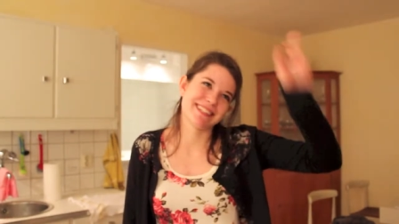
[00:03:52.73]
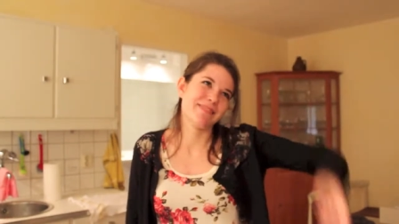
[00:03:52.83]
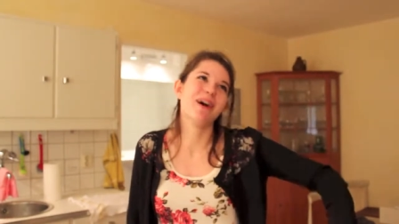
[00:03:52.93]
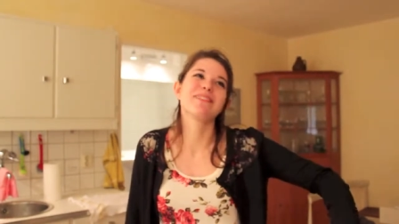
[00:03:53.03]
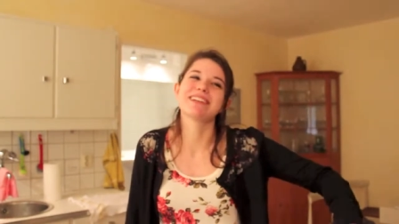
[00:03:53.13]

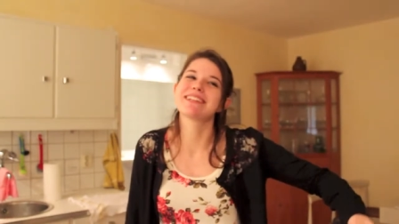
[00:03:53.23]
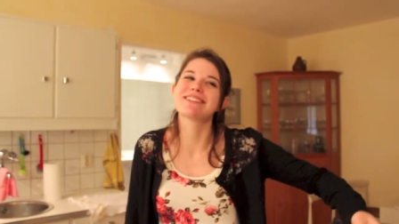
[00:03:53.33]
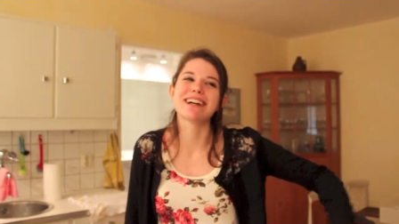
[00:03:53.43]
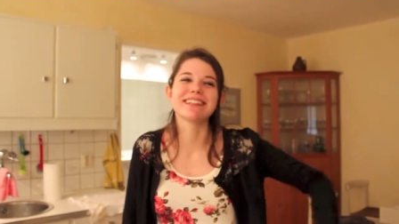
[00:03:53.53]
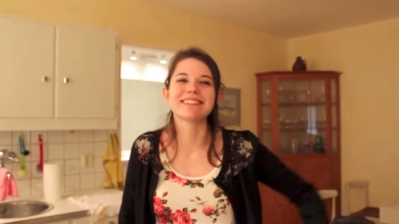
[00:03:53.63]
someone
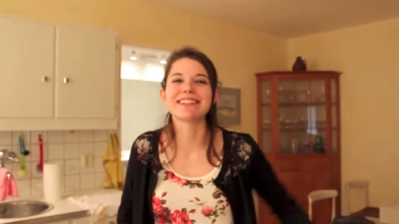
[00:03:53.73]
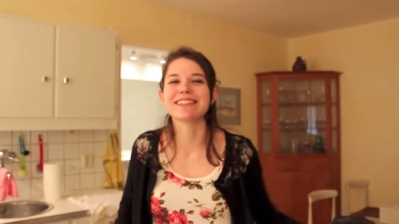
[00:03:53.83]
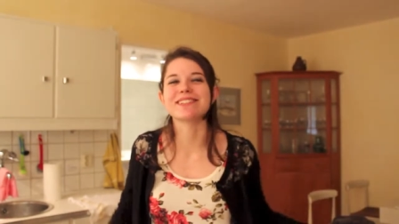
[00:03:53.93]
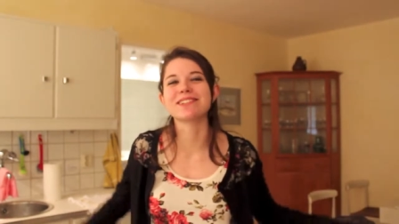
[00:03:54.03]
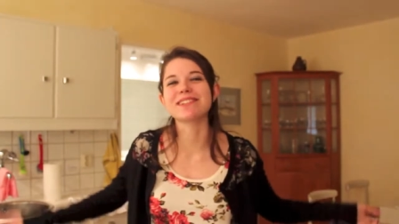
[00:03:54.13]
managed to
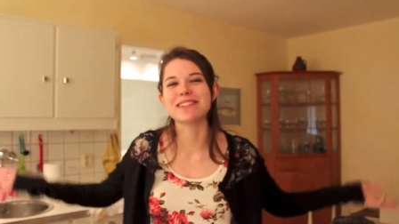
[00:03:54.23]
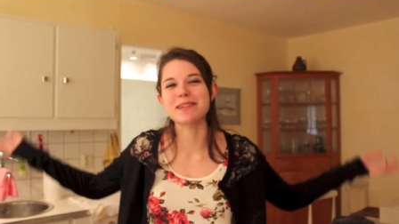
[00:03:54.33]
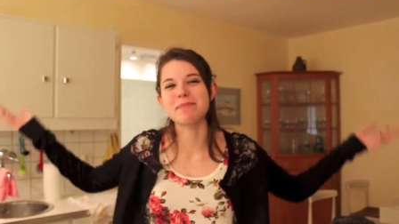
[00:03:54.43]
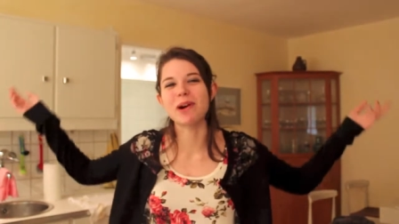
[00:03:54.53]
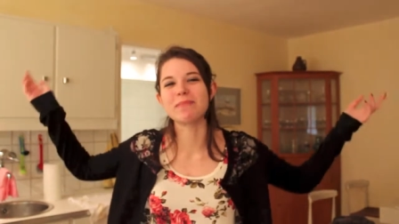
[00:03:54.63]
unlock the door in
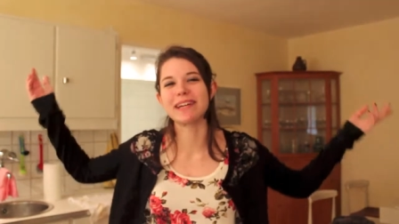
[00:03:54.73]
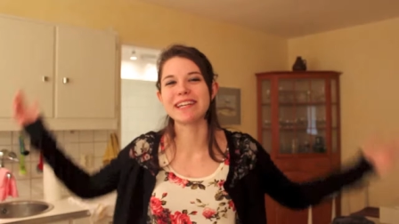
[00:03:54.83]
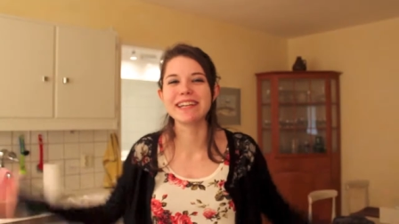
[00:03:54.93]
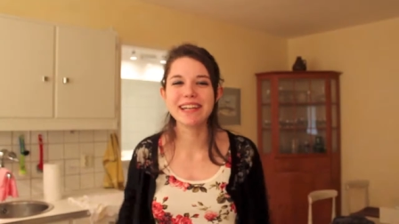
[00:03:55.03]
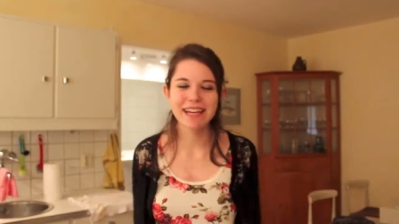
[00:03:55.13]
the
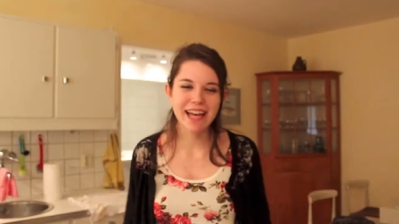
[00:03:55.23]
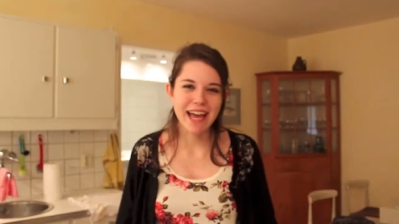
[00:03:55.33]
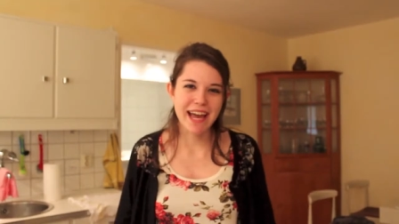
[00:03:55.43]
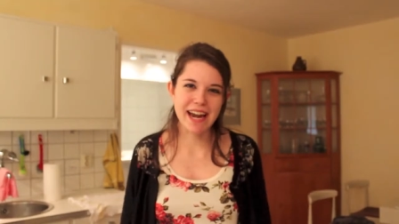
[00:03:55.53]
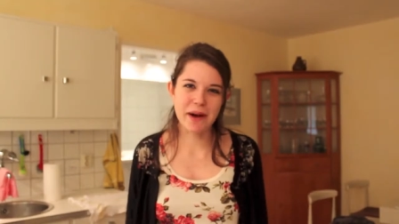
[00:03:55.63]
apartment,
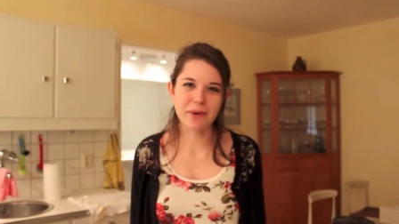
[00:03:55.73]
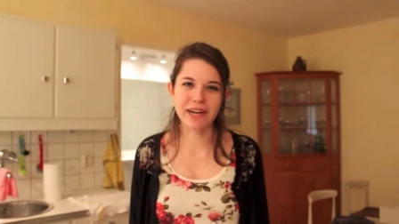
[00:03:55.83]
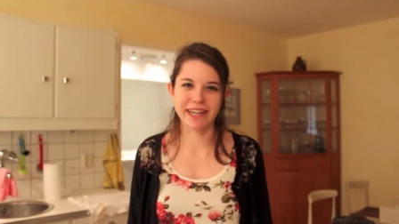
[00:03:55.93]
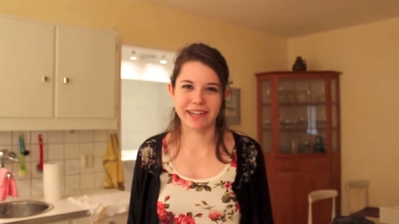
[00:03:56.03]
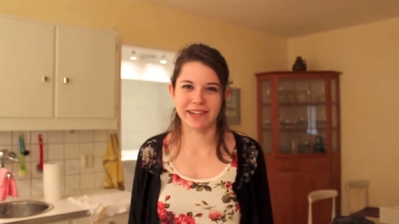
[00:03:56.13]
and now
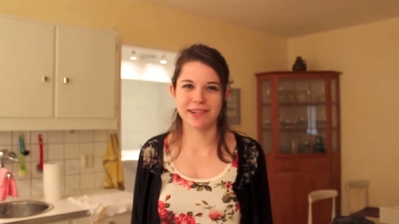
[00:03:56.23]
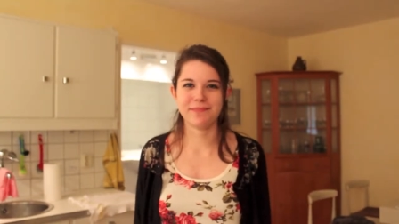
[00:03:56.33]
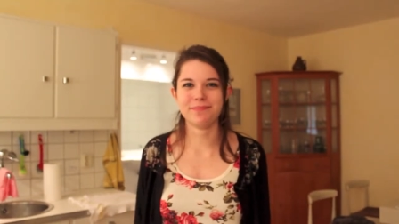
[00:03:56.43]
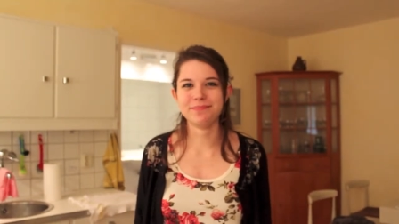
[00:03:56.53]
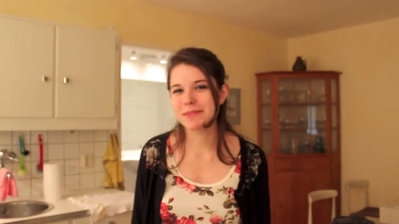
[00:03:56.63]
we're here.